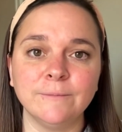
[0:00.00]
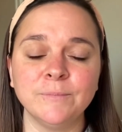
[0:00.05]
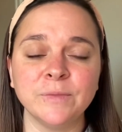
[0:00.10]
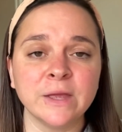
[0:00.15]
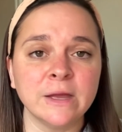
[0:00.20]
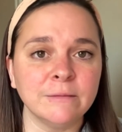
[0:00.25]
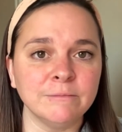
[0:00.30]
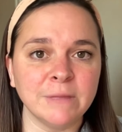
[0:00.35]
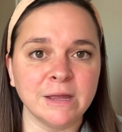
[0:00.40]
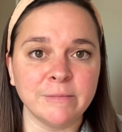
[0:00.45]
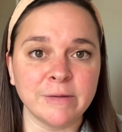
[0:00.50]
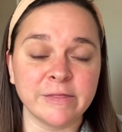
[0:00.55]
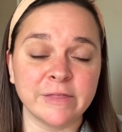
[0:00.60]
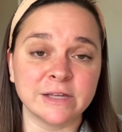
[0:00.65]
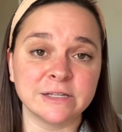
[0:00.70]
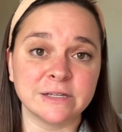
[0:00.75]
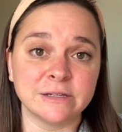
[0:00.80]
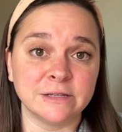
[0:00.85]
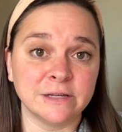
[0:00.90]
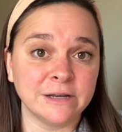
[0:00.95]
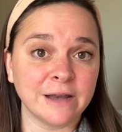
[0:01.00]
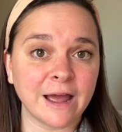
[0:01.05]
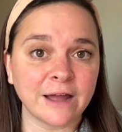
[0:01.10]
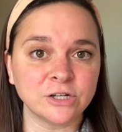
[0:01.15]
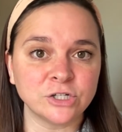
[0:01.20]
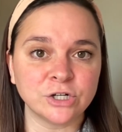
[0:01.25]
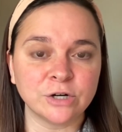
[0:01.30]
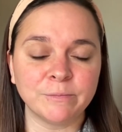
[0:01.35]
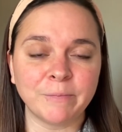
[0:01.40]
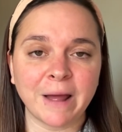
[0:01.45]
Maybe this is a
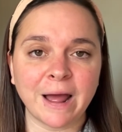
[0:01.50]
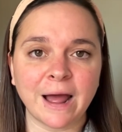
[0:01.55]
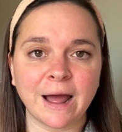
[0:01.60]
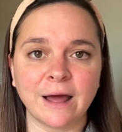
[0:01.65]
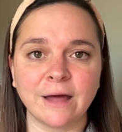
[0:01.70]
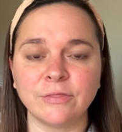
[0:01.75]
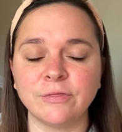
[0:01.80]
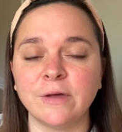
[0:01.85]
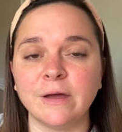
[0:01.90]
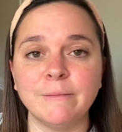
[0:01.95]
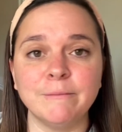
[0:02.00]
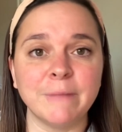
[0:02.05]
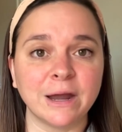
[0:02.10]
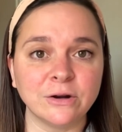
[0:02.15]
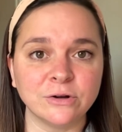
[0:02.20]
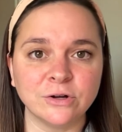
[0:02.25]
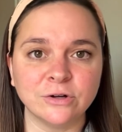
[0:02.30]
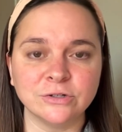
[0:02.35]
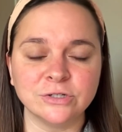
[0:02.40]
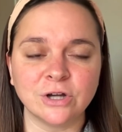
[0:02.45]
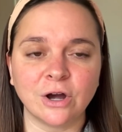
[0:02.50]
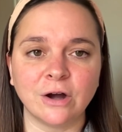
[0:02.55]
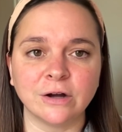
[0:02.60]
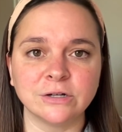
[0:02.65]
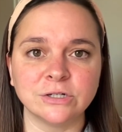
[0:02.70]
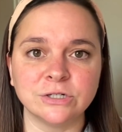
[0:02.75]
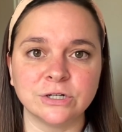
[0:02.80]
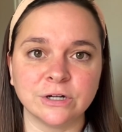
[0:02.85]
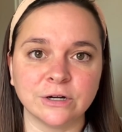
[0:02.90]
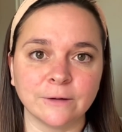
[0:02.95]
naturopath, a medical
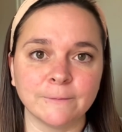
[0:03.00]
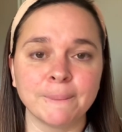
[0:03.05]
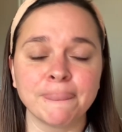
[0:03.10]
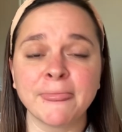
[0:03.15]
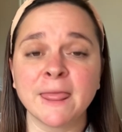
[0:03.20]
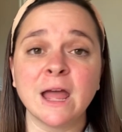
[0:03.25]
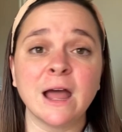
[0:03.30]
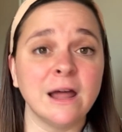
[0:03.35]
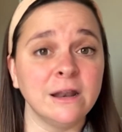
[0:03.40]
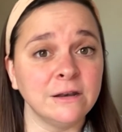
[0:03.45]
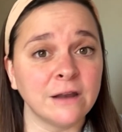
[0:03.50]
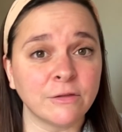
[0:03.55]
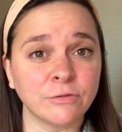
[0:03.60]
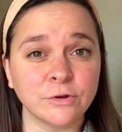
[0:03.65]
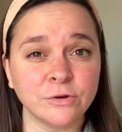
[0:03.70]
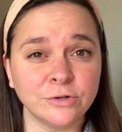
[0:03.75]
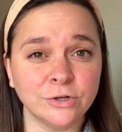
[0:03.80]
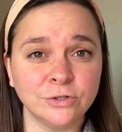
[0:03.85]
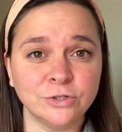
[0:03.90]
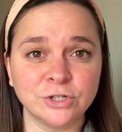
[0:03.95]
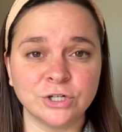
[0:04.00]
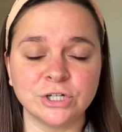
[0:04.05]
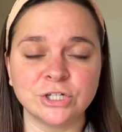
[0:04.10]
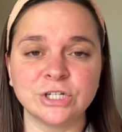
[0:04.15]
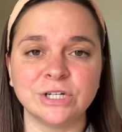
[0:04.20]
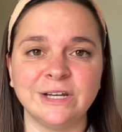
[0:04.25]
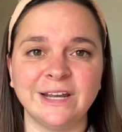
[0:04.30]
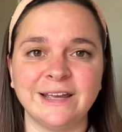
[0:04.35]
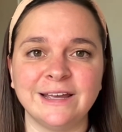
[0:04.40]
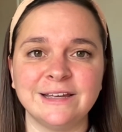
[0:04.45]
doctor, another
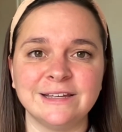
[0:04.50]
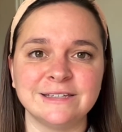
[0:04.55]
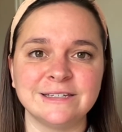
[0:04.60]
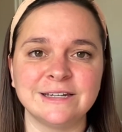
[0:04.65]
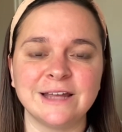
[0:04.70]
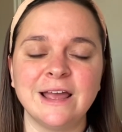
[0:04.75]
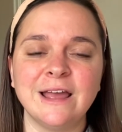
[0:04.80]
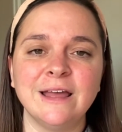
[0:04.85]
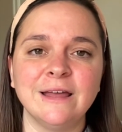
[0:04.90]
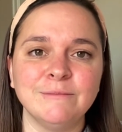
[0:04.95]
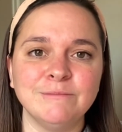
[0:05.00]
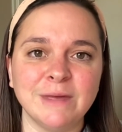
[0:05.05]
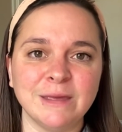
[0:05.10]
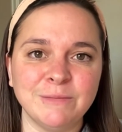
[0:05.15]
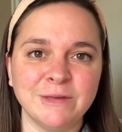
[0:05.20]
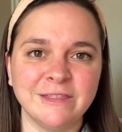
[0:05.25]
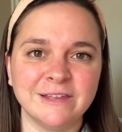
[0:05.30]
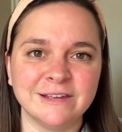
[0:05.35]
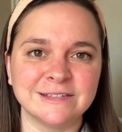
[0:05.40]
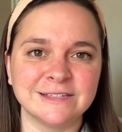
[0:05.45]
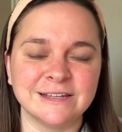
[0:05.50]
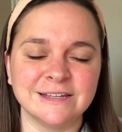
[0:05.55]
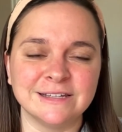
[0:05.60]
nutritionist, maybe this is